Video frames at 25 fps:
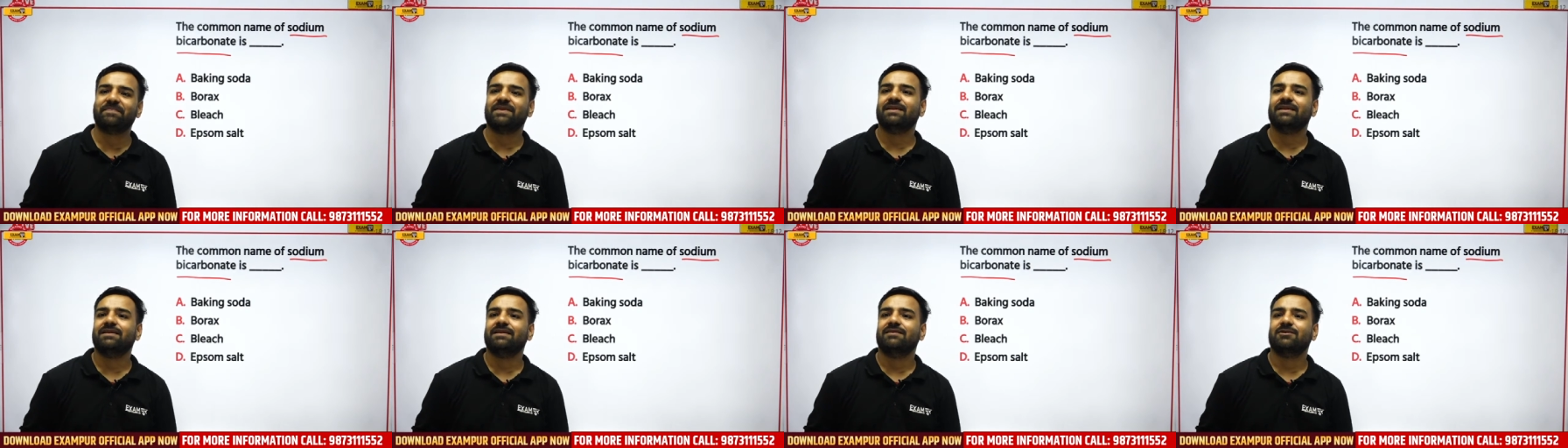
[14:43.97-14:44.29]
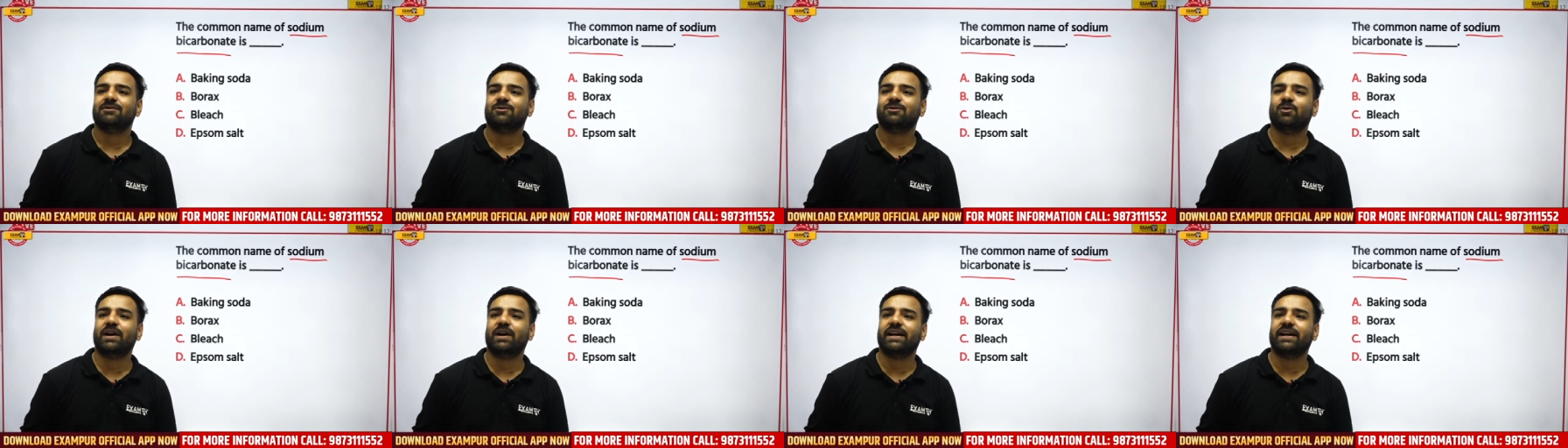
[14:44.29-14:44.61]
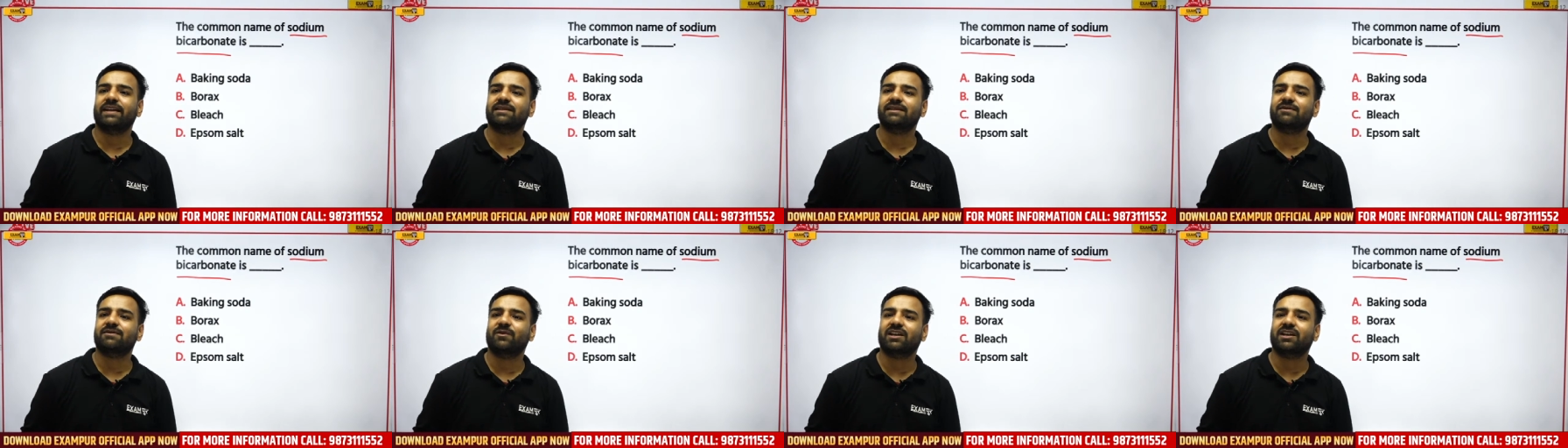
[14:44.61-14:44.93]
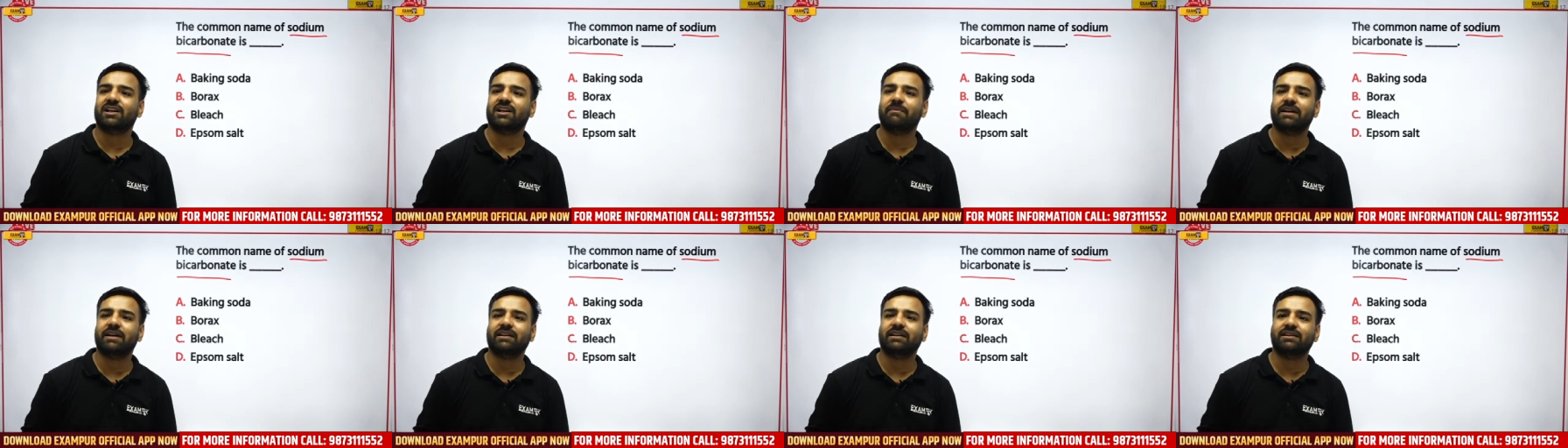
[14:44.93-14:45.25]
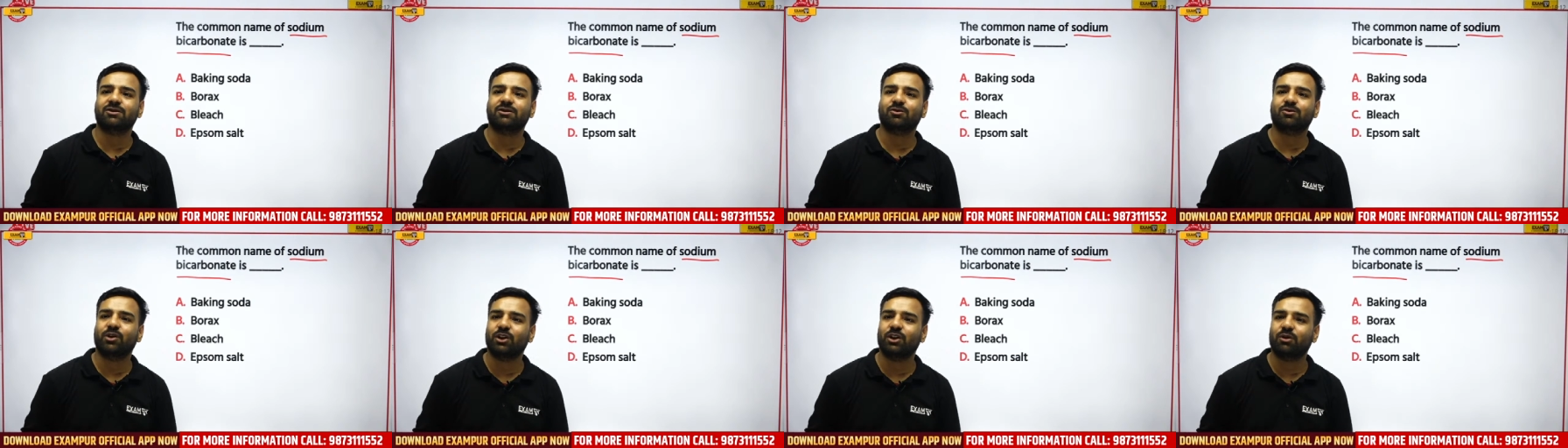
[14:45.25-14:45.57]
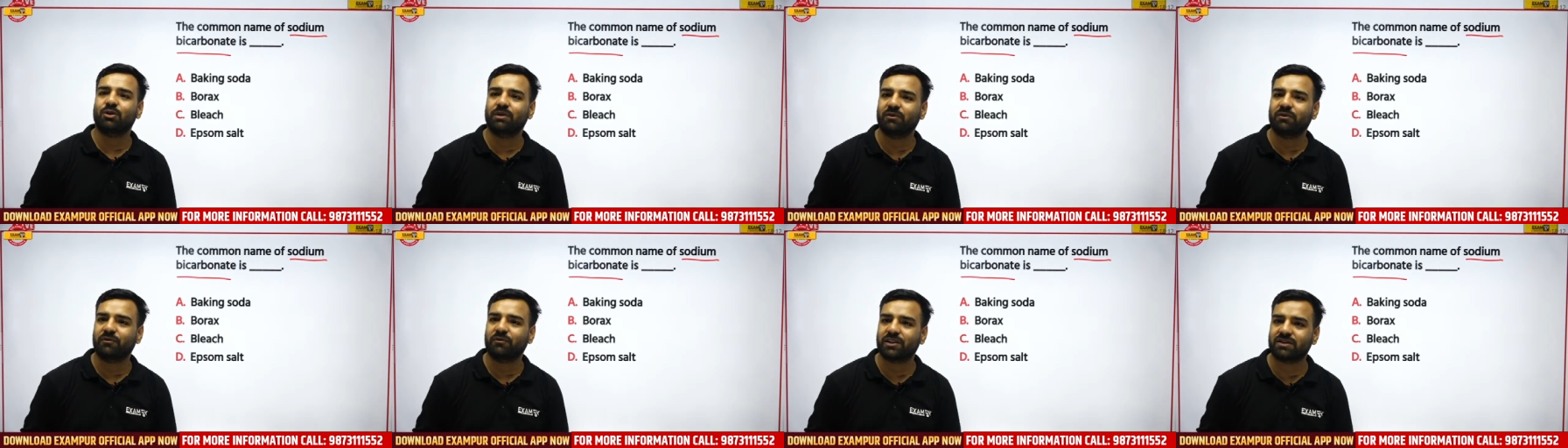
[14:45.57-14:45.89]
Yep. So, I guess
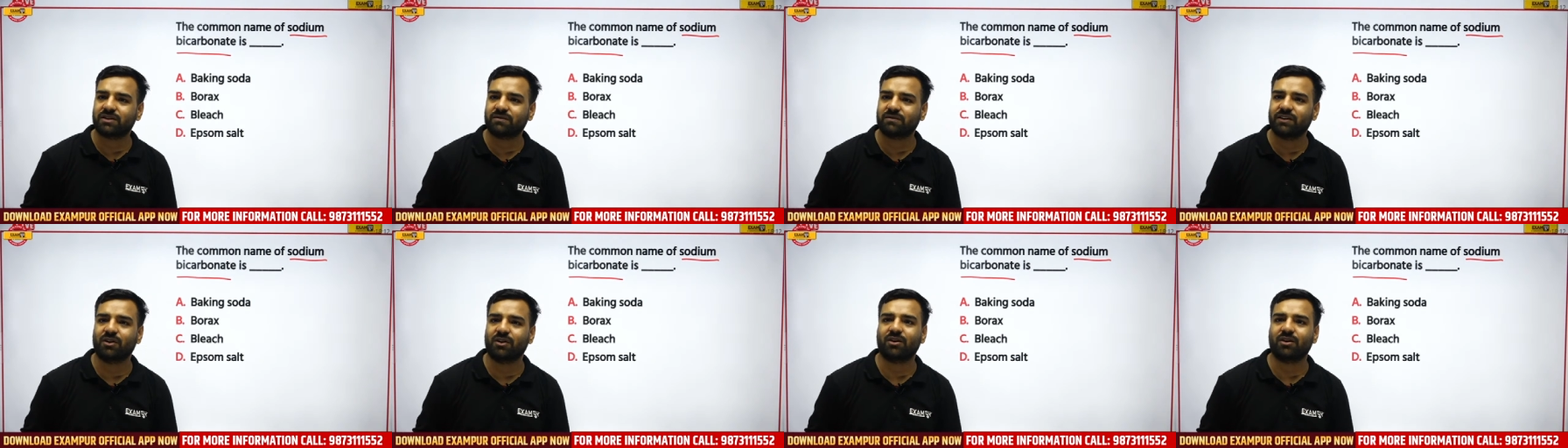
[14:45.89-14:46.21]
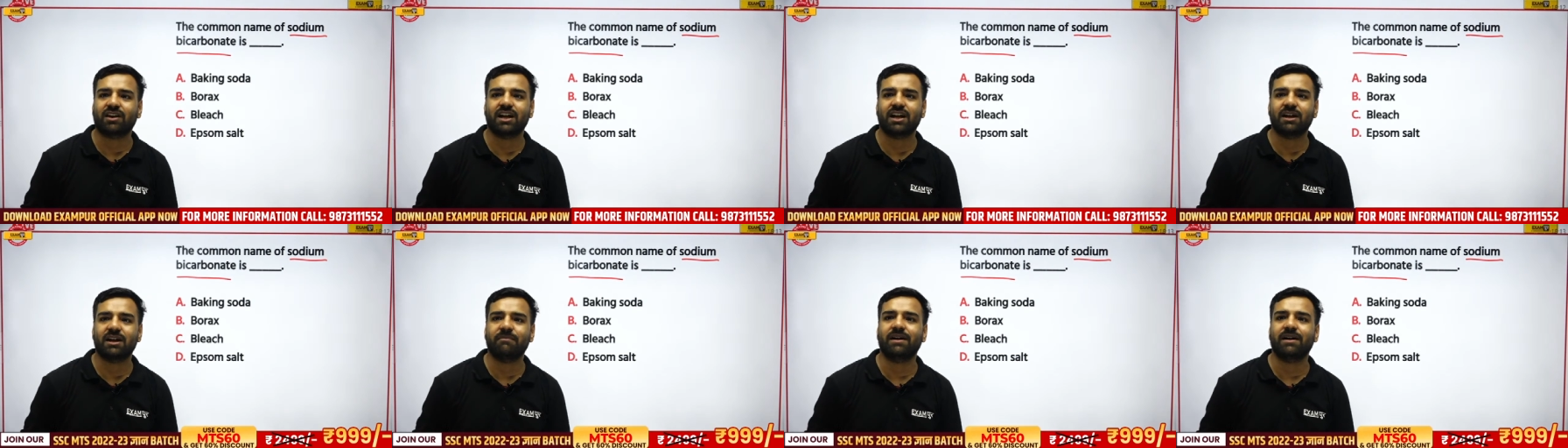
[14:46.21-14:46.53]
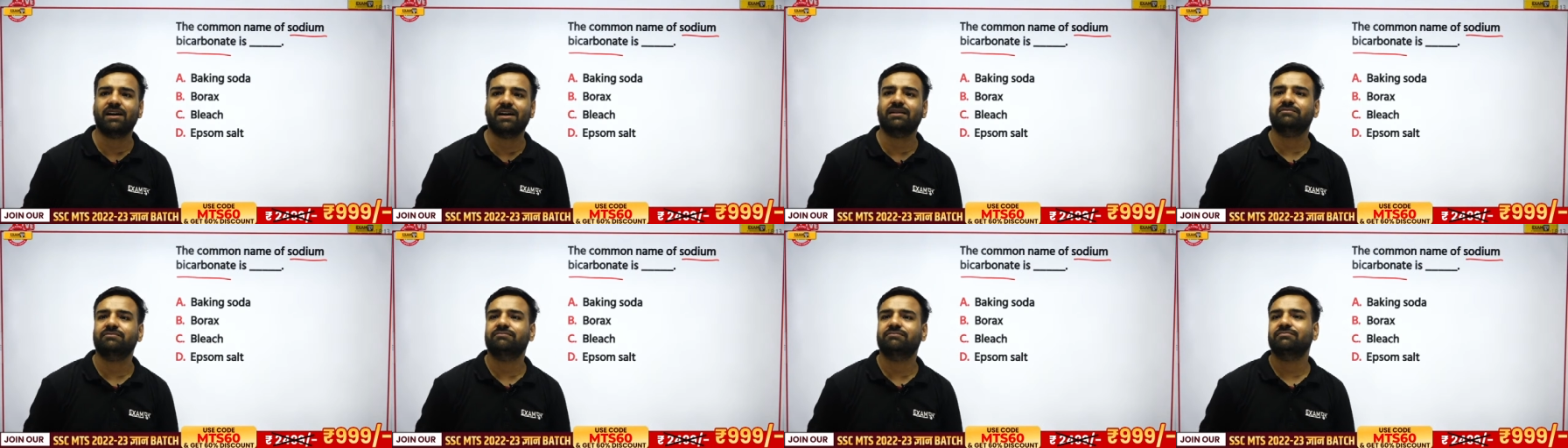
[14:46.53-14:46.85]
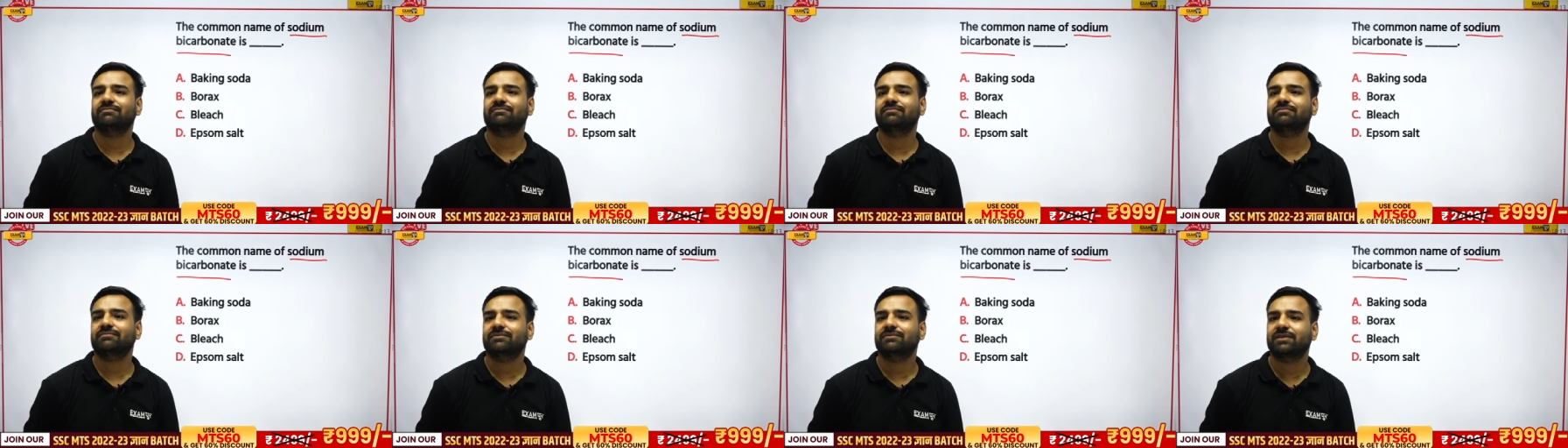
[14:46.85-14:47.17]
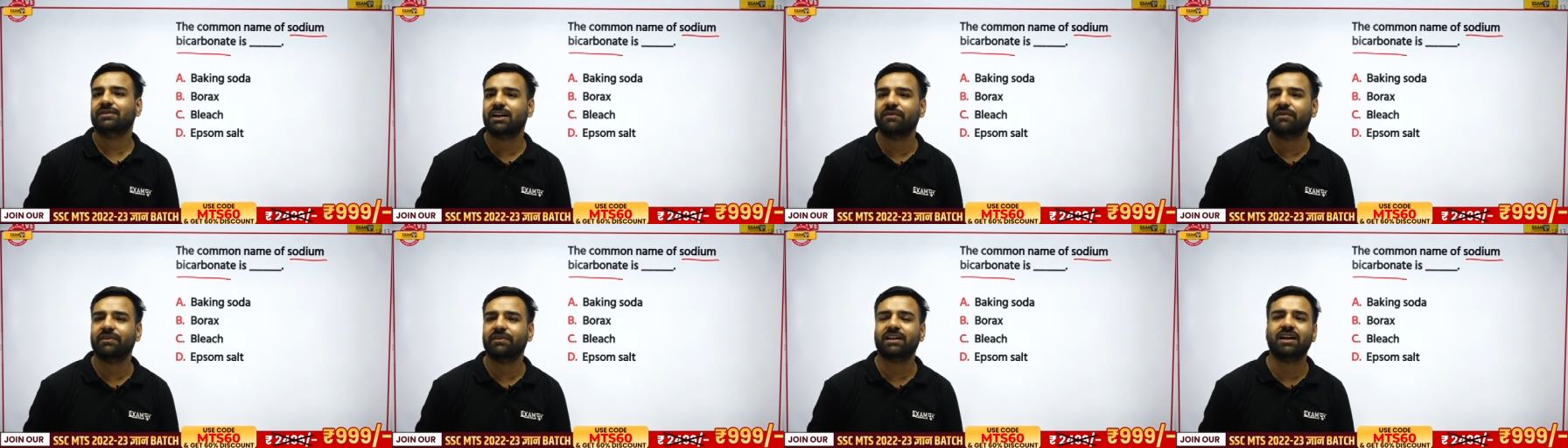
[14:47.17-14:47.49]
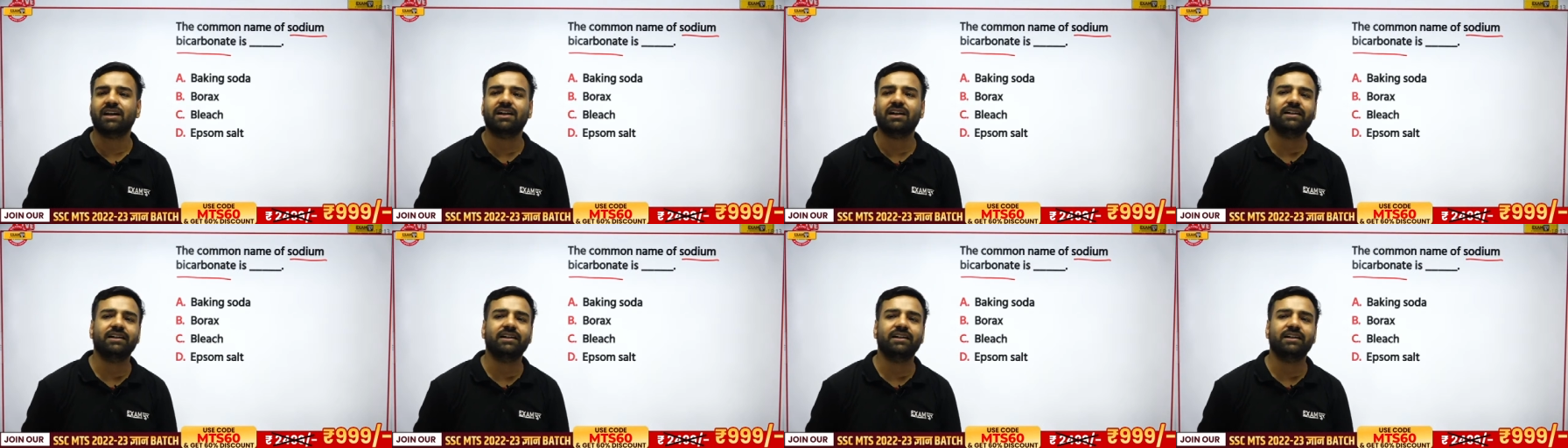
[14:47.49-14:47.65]
Vikram Ayat is going to be the first one, or Garima,